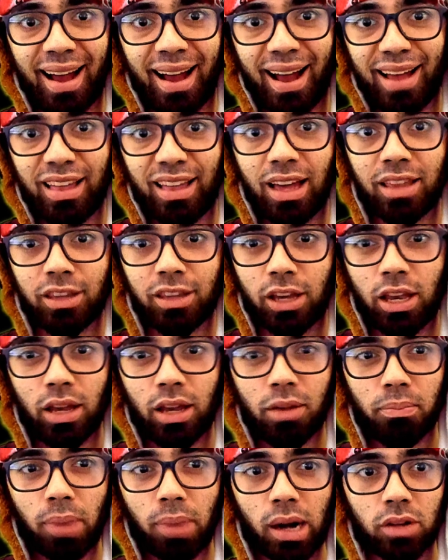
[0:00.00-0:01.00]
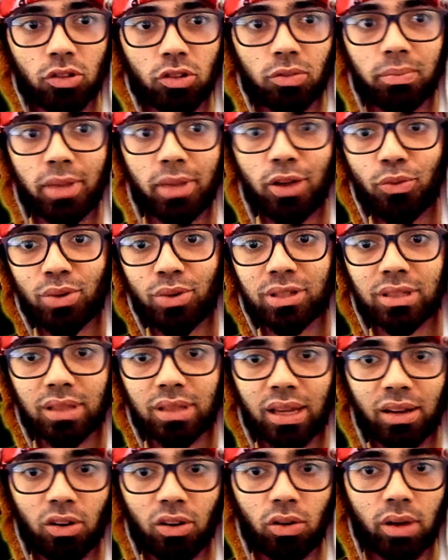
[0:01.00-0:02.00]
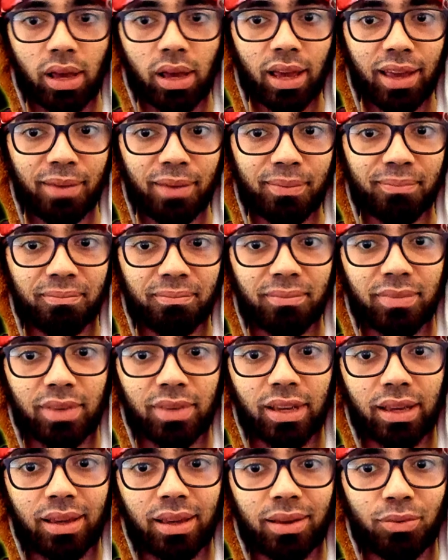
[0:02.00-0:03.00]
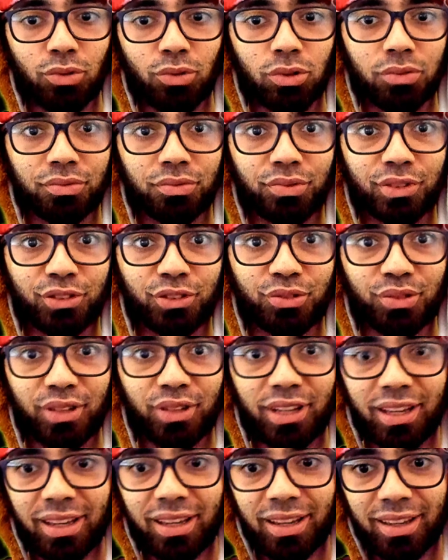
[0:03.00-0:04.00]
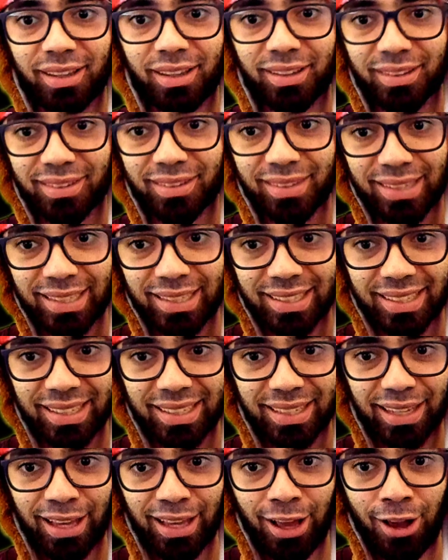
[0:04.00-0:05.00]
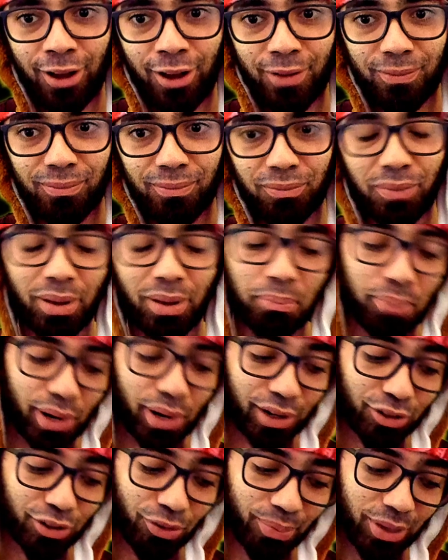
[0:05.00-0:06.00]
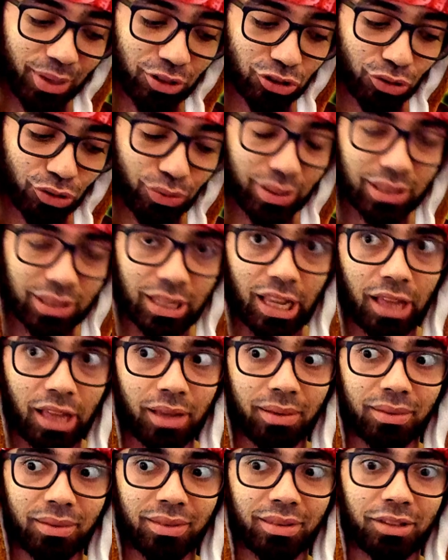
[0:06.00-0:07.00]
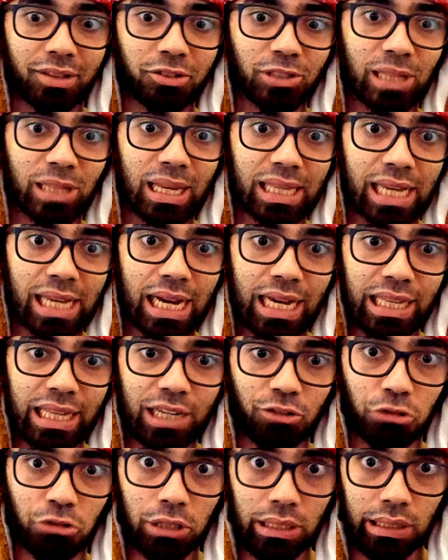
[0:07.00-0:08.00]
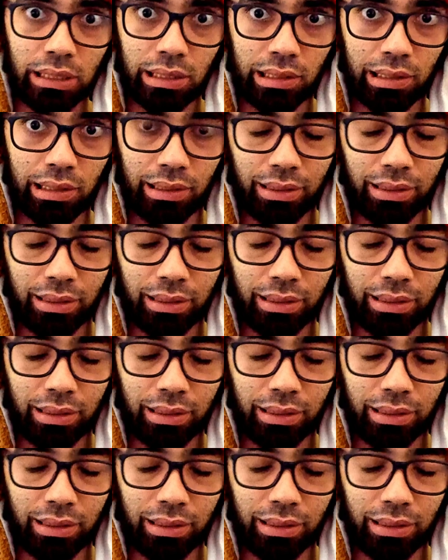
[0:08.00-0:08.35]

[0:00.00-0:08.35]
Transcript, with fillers: And here part of me was like, okay, he will retreat. But part of me also was like, there is that guy down there.